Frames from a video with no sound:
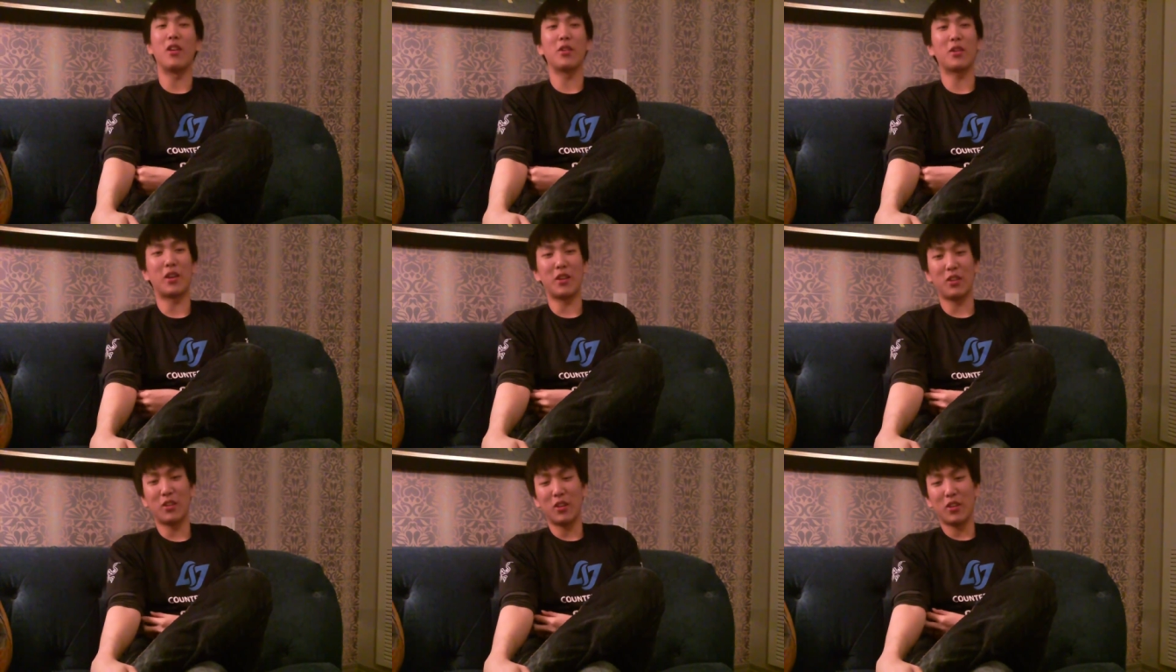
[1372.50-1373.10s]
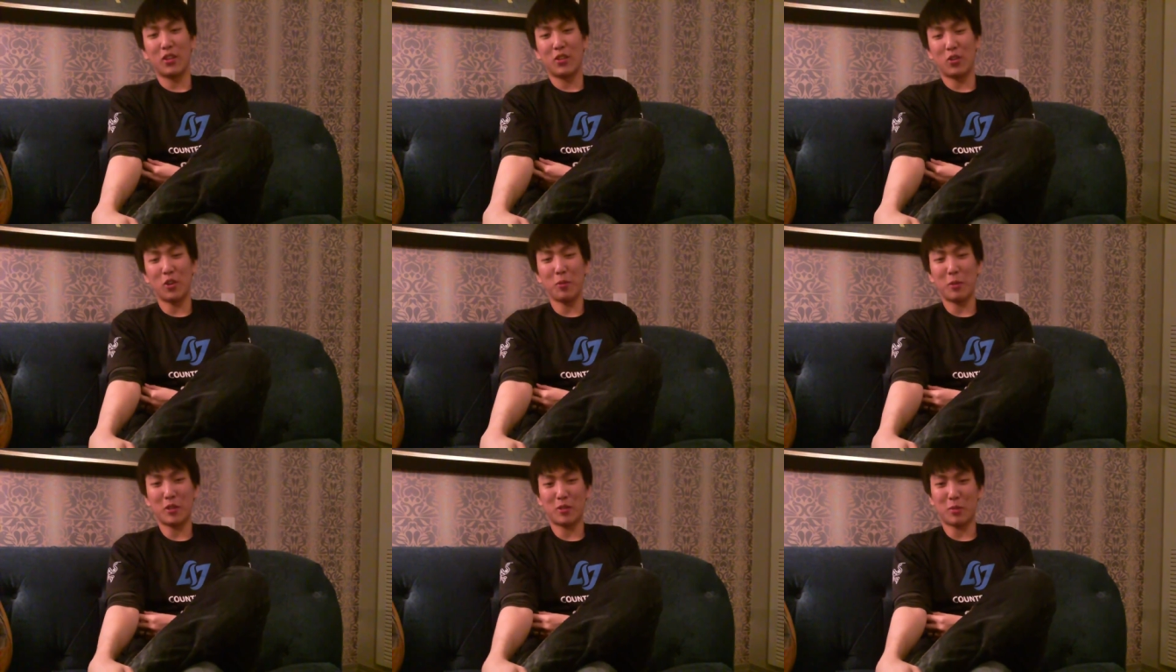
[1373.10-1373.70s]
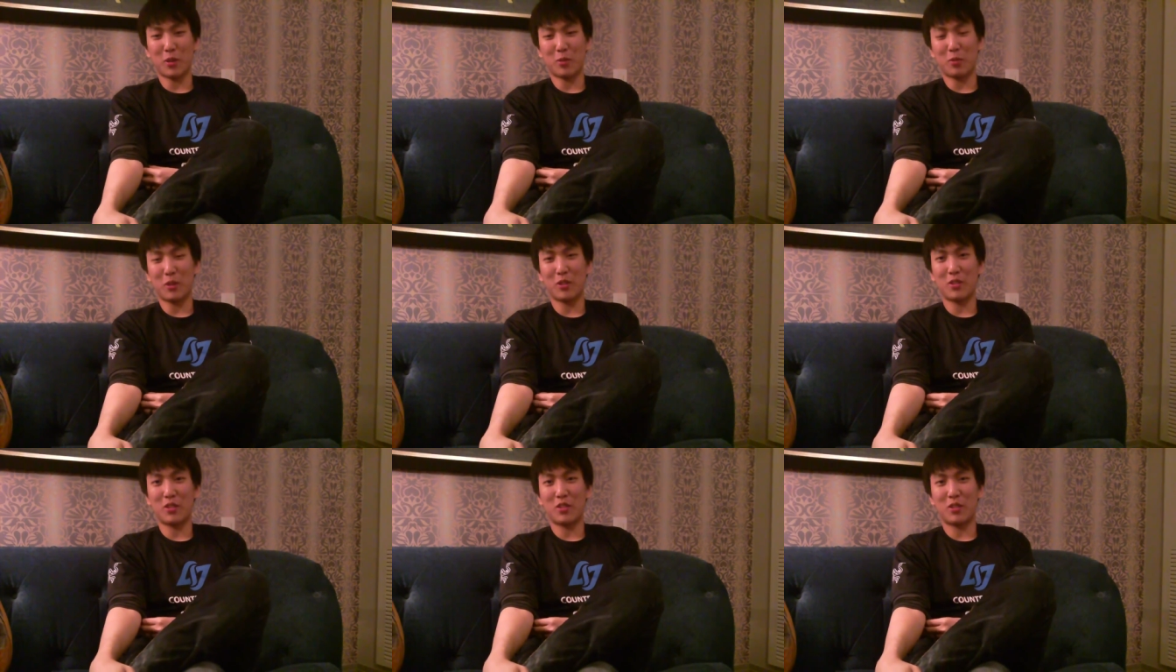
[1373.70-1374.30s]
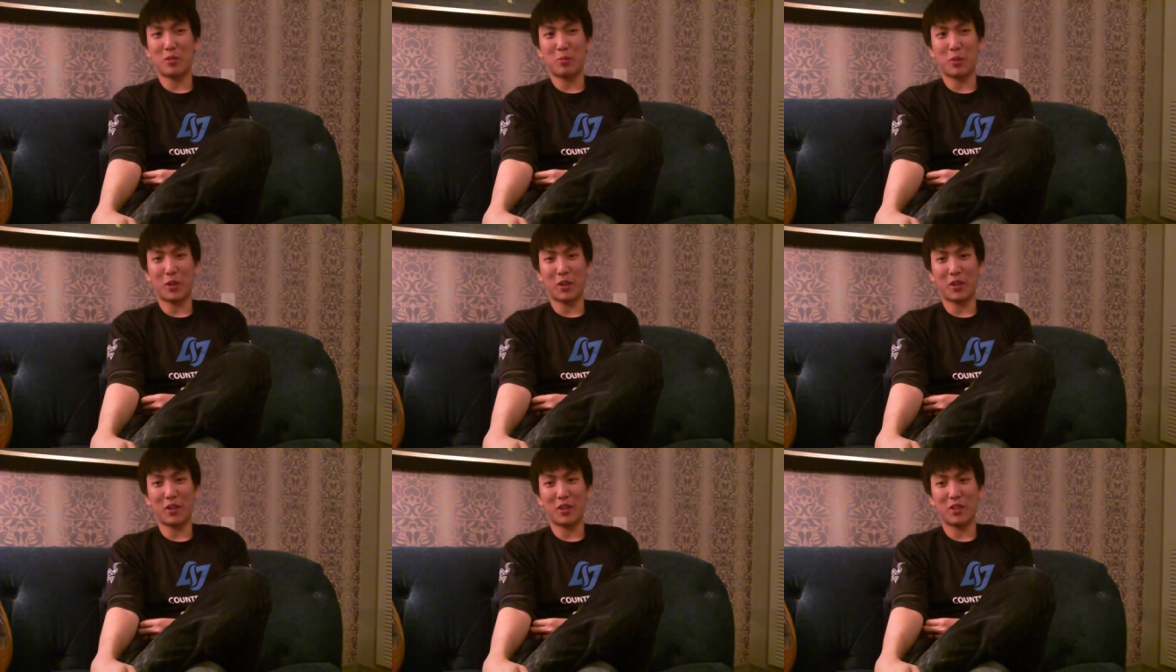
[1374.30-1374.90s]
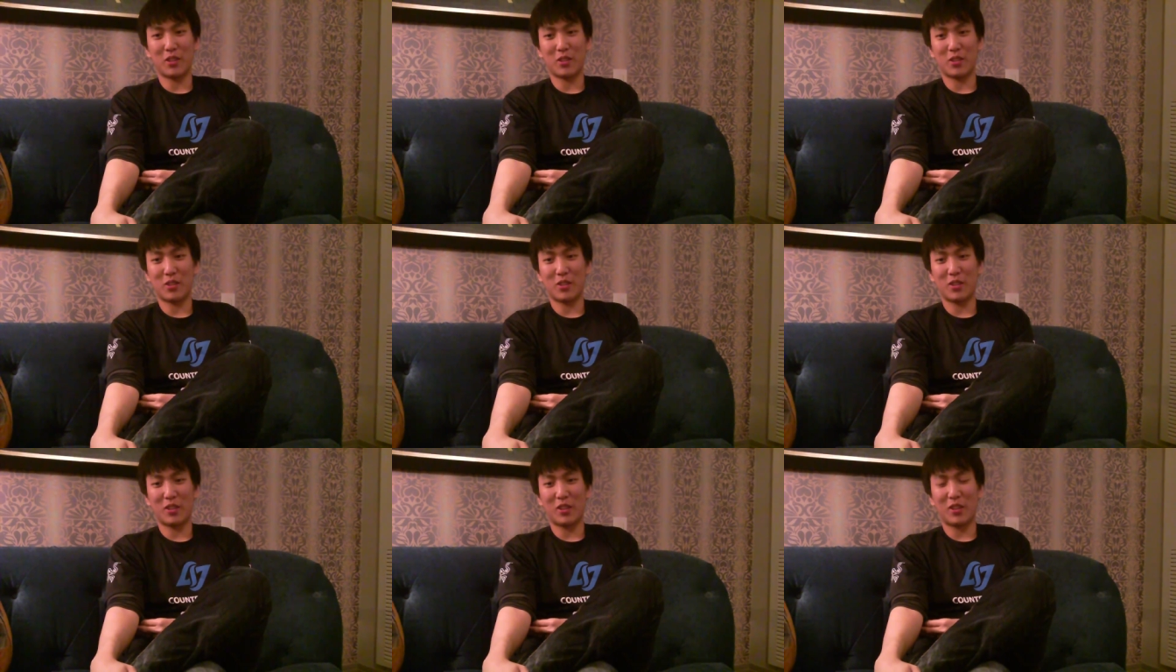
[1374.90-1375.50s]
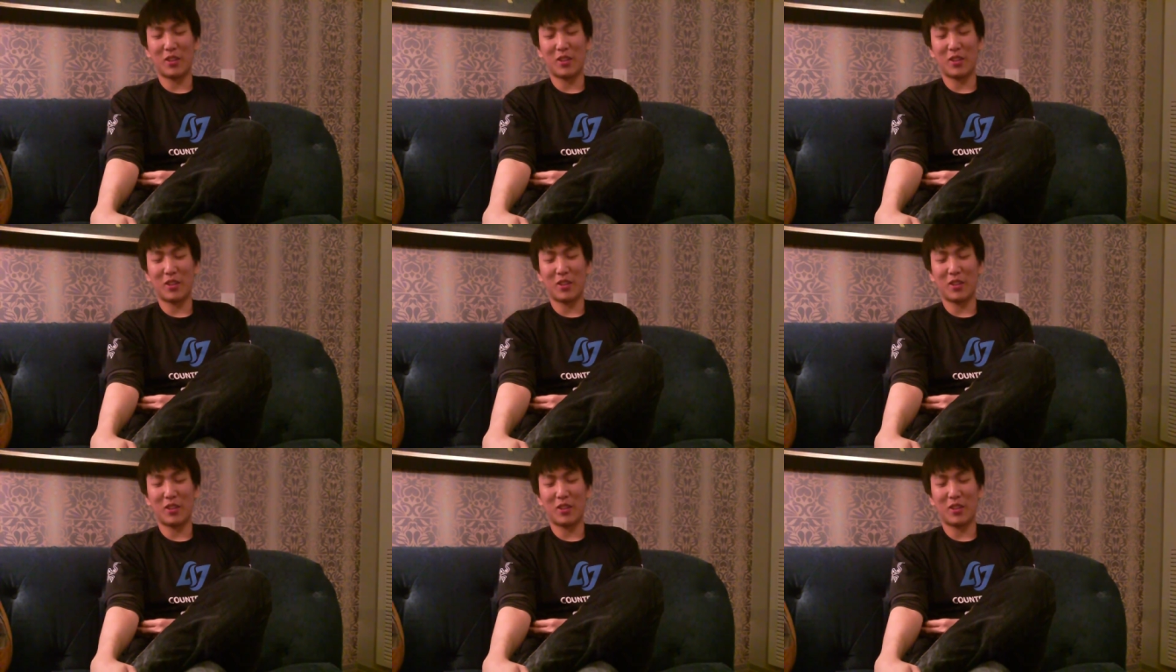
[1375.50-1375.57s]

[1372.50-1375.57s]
Okay. Europe has the best mids because